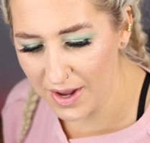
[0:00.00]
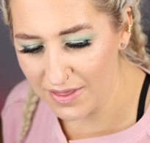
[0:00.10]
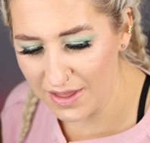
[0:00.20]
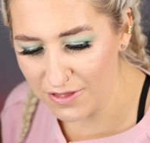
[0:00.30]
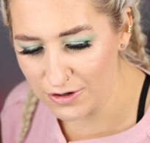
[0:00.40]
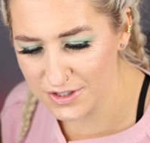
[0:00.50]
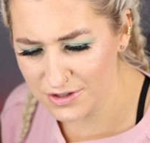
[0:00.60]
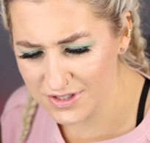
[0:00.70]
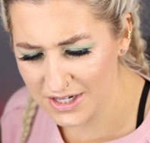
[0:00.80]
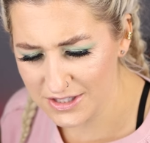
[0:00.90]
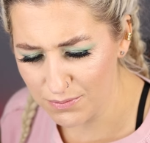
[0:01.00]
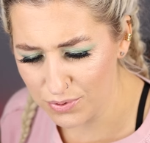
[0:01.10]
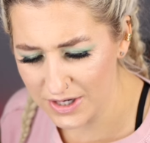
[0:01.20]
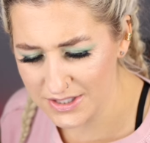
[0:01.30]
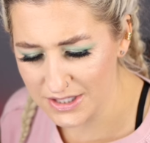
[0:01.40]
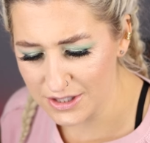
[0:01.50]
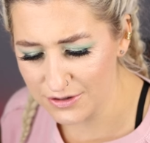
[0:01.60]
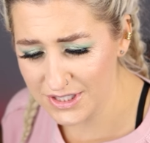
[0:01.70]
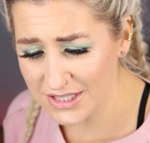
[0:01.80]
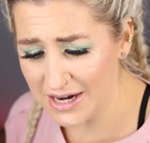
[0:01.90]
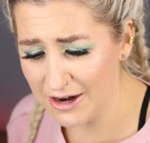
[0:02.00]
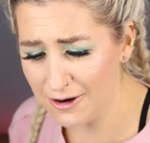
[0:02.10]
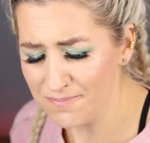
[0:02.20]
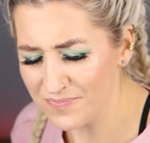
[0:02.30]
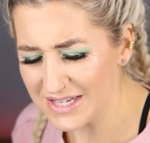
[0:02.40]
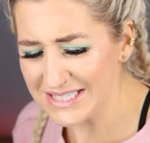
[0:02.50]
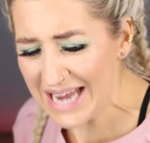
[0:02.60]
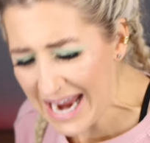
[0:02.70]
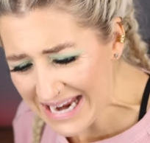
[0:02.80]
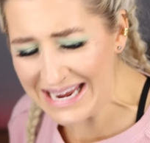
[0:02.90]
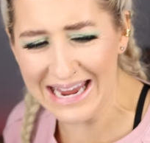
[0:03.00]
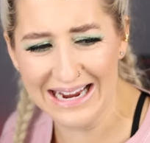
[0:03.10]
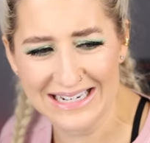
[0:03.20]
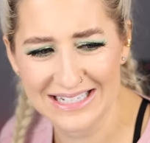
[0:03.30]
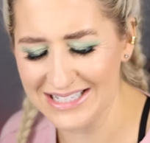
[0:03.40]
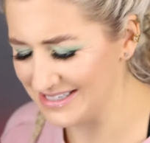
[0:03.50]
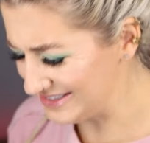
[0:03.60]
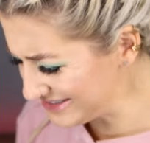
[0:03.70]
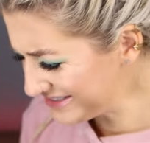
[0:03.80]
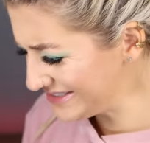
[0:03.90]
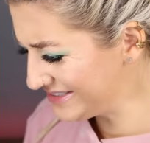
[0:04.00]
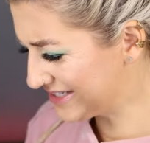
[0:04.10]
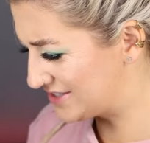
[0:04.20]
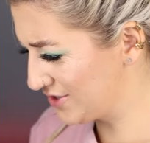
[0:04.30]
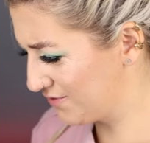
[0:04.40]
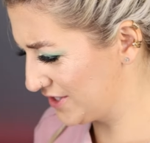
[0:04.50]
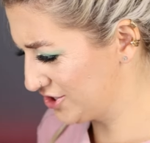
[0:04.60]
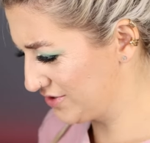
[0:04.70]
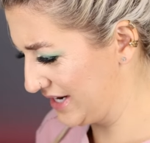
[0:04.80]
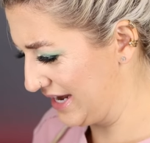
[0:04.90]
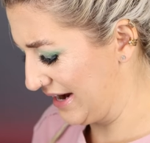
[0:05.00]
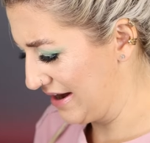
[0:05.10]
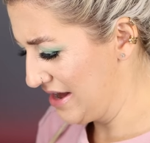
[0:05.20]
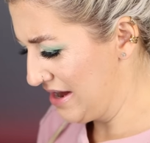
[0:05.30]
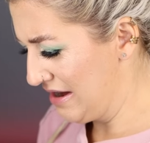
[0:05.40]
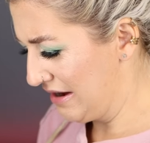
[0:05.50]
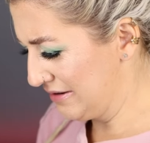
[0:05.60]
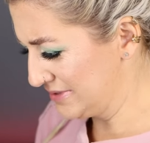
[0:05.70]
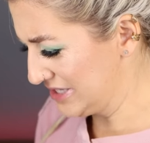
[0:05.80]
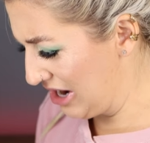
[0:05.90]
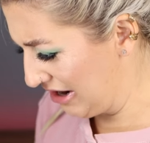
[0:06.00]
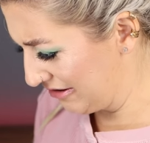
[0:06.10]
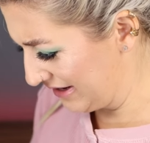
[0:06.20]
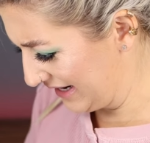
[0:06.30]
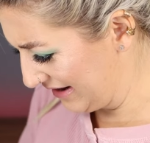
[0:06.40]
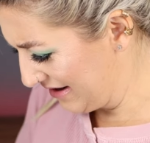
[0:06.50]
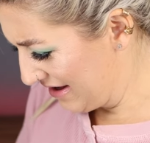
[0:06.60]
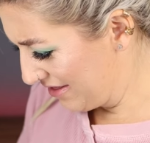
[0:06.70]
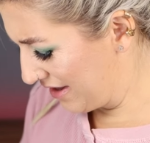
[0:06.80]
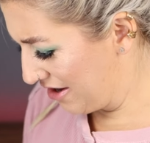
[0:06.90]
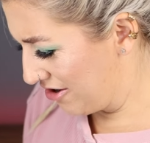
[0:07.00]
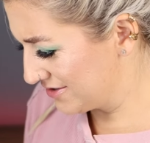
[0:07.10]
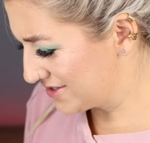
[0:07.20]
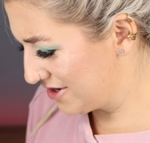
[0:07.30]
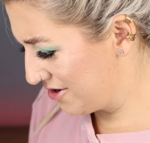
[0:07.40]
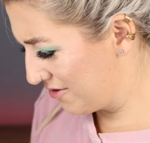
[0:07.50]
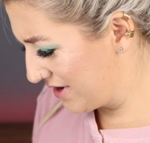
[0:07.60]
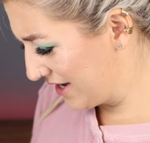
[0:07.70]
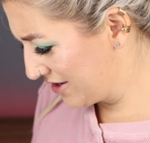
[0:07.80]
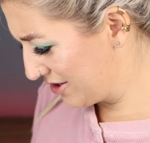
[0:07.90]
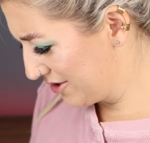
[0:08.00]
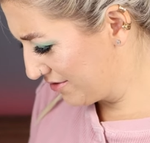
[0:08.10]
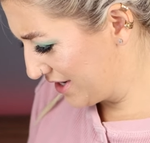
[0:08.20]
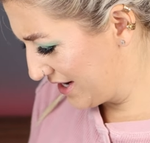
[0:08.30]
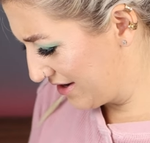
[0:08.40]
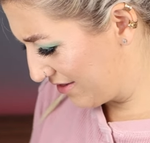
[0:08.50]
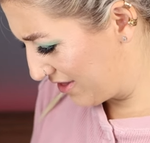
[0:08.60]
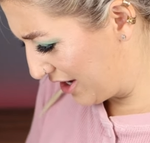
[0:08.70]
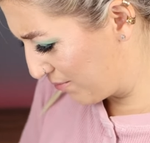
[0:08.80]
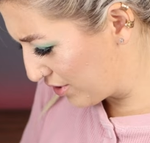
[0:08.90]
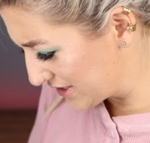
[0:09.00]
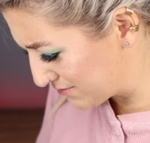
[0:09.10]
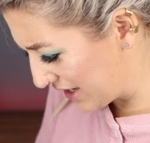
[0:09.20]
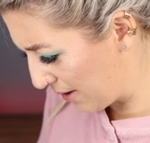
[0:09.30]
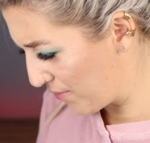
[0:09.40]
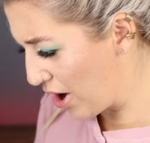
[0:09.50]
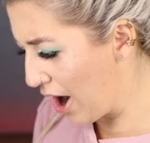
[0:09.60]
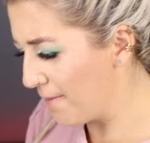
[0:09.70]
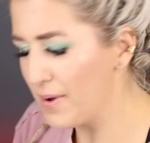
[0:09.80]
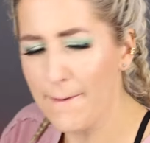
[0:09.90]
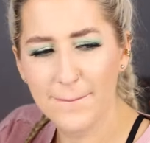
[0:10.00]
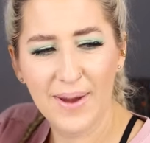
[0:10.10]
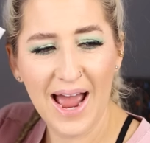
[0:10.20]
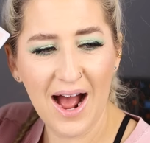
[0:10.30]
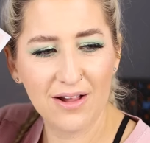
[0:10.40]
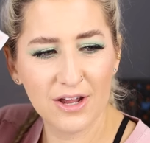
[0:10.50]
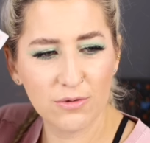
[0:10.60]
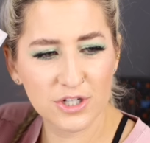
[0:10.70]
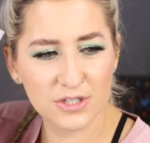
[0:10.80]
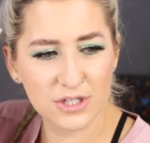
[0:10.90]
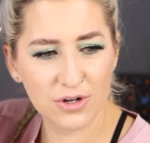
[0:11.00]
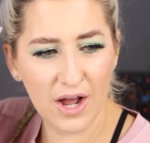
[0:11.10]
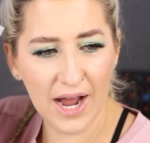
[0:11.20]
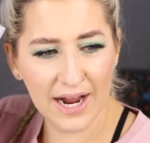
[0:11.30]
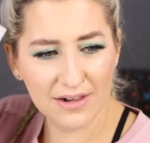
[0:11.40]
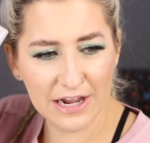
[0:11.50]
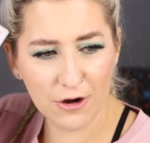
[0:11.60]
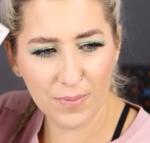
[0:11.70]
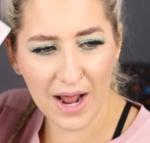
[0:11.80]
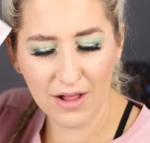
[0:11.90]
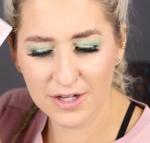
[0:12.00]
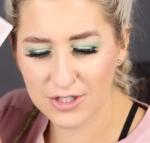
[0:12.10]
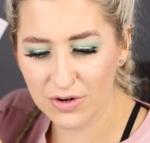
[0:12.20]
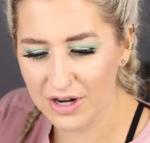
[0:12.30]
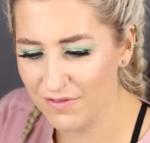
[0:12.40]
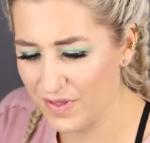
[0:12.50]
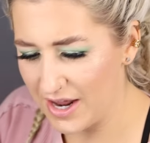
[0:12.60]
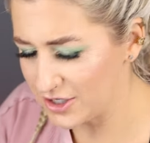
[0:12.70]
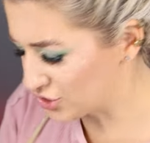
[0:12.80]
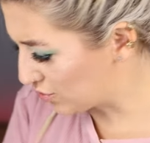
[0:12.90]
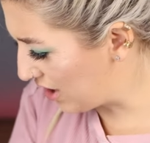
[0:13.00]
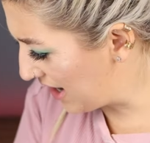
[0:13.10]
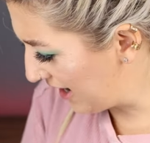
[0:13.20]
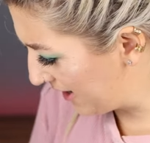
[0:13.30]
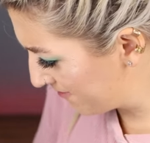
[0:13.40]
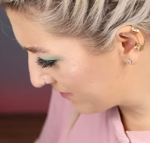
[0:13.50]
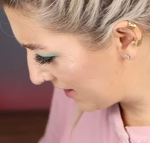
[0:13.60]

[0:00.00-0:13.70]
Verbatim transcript: And then there's, looks like some pressed glitters in there. Dang it. Oh, that's so frustrating. I'm sorry. They also included the Prismic Pop palette, which is a little highlighter palette. So I'll give that a try.